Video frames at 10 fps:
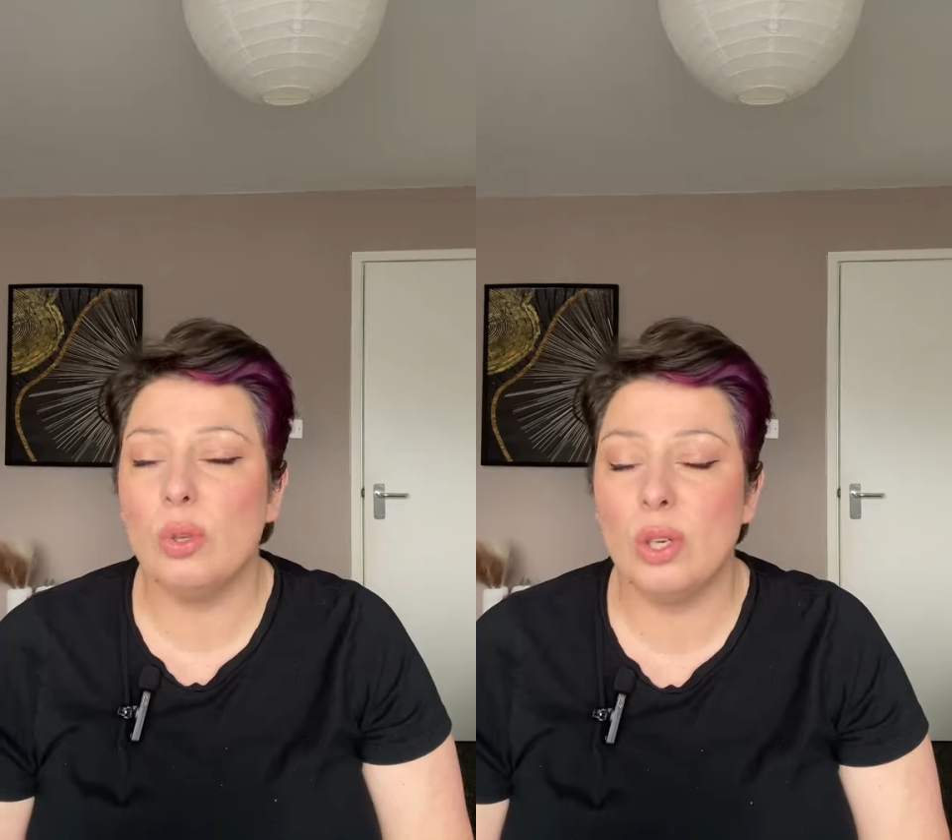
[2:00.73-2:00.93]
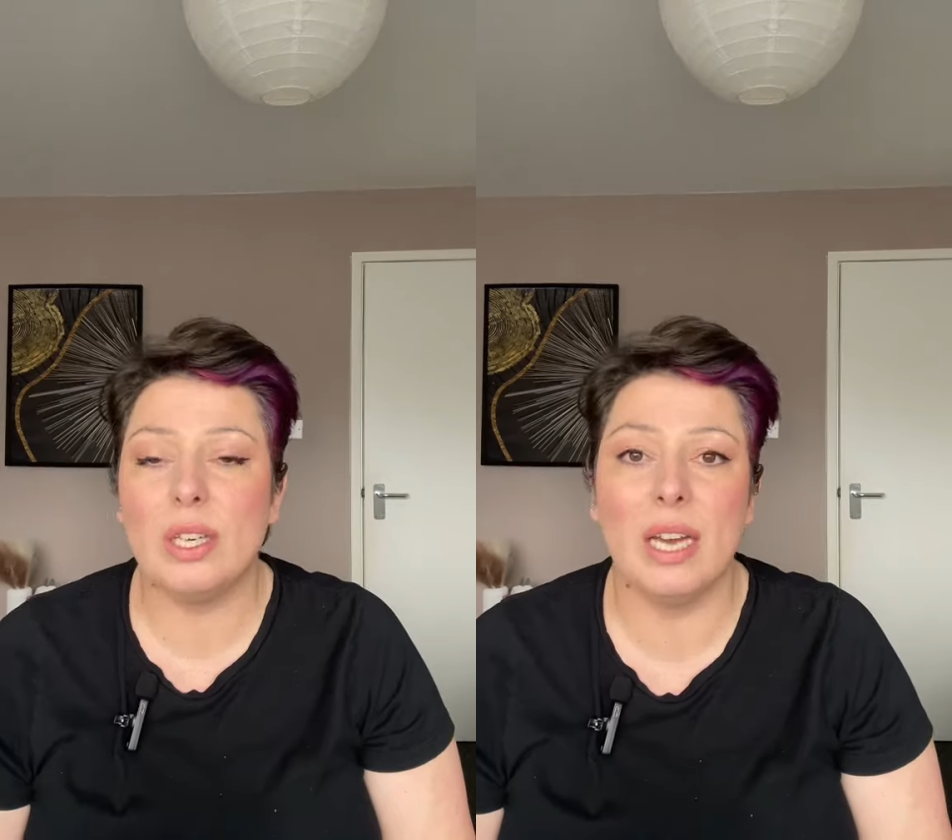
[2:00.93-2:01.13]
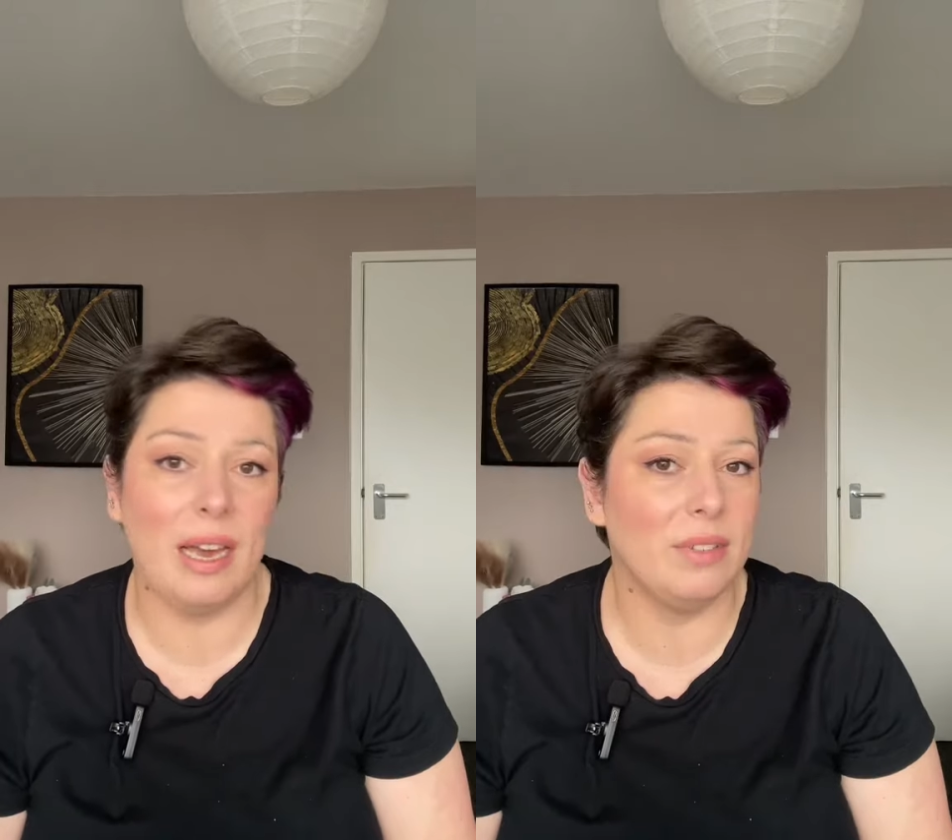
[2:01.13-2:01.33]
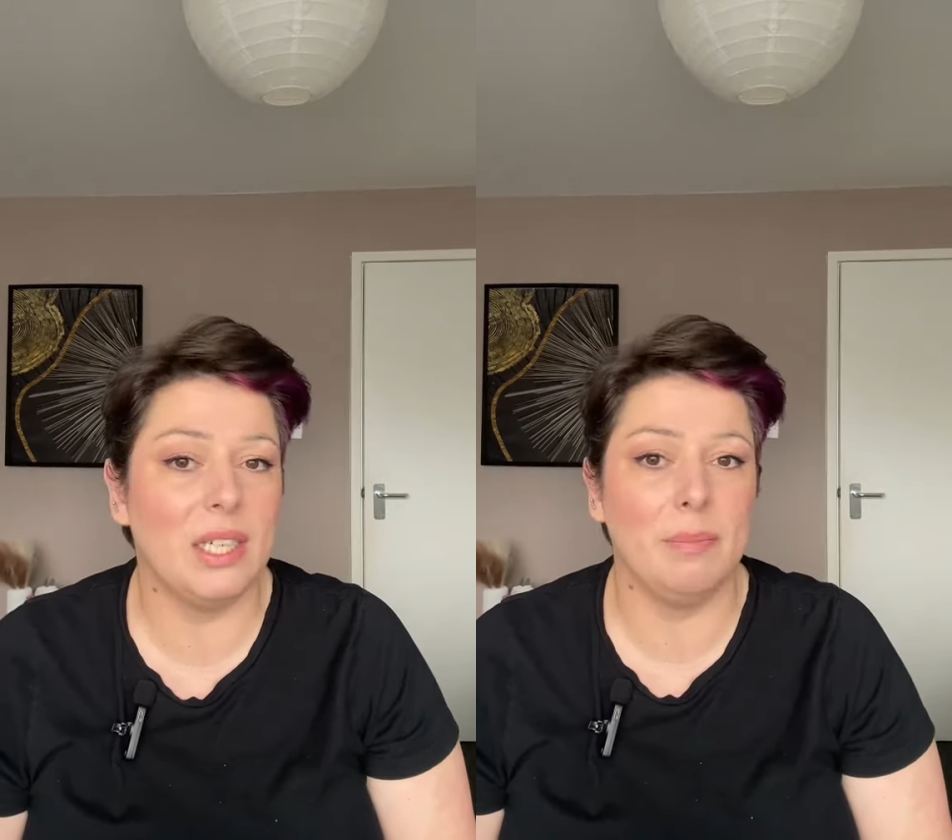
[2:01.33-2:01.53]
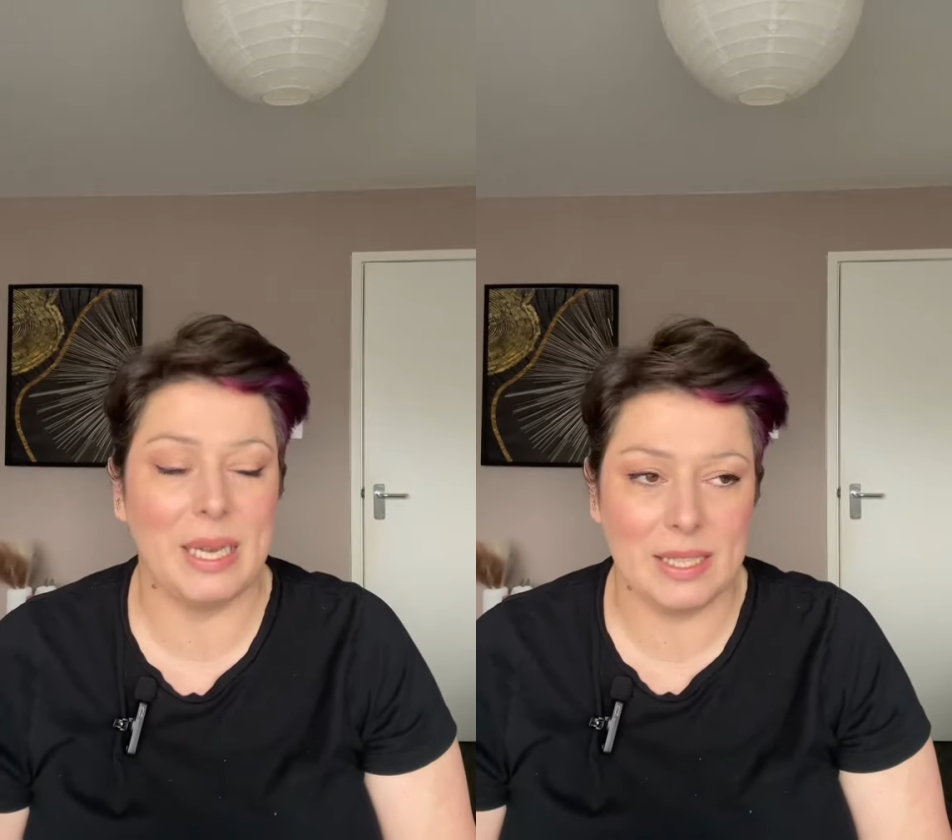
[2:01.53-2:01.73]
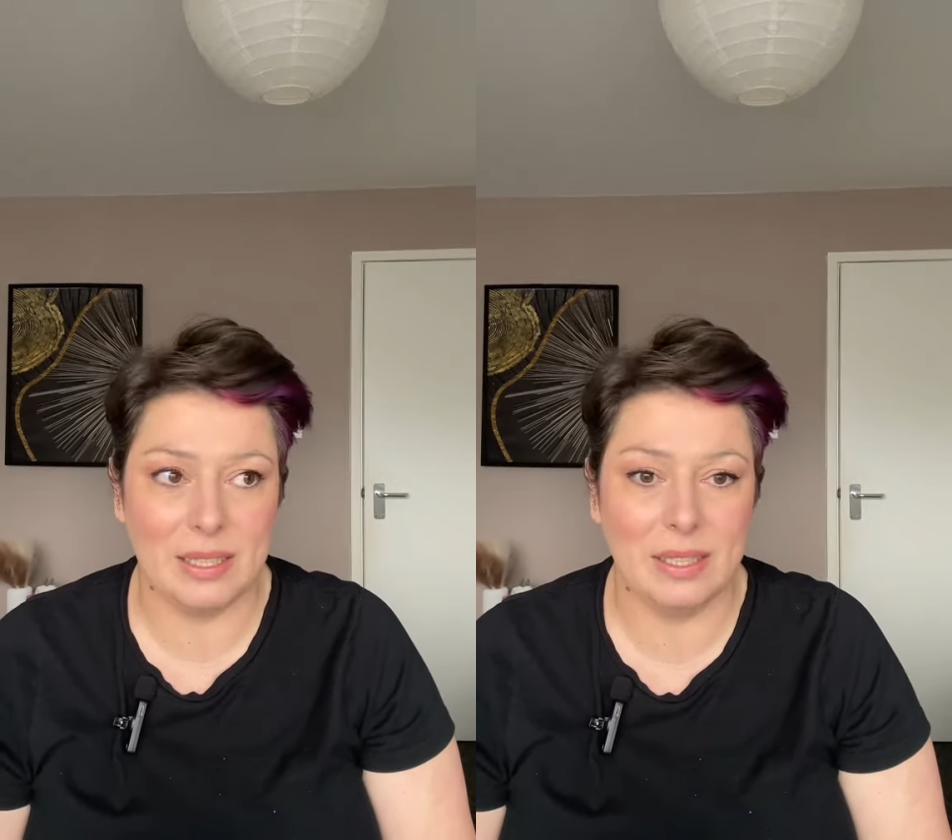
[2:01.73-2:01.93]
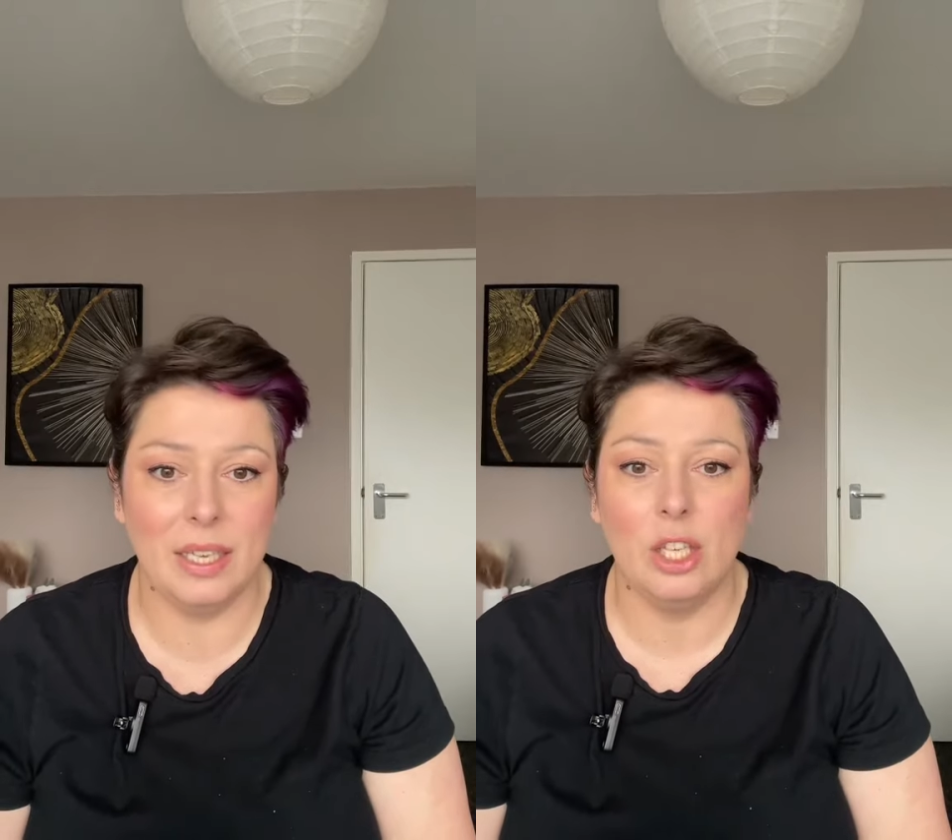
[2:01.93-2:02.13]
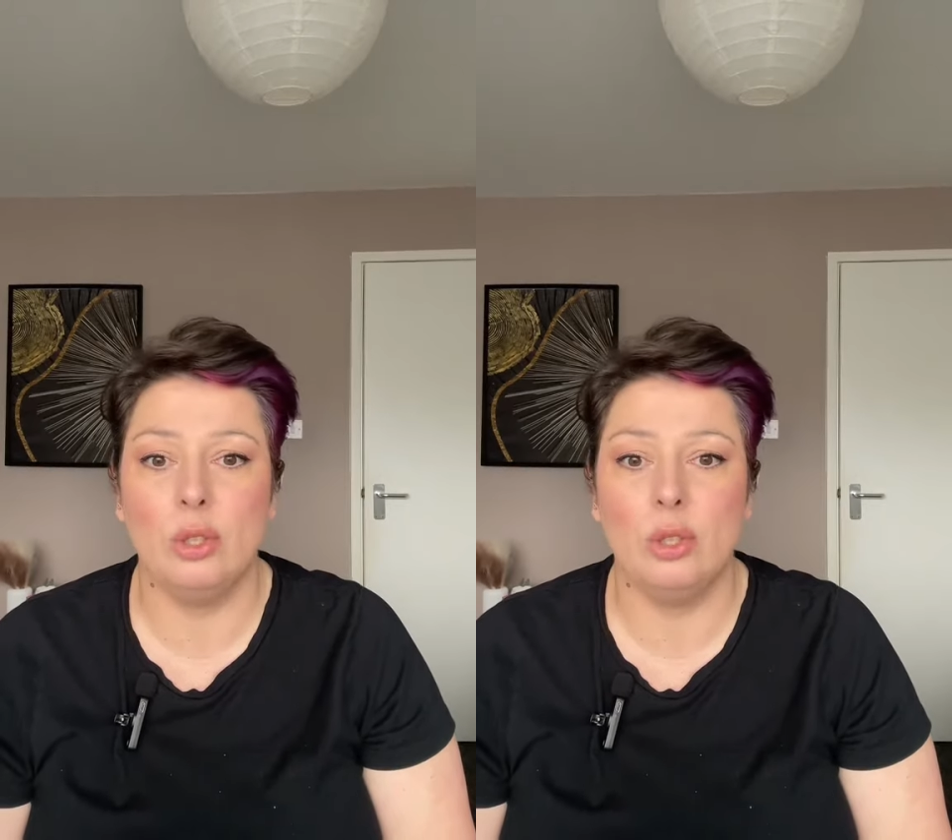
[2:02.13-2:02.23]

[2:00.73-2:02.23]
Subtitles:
longer have the capacity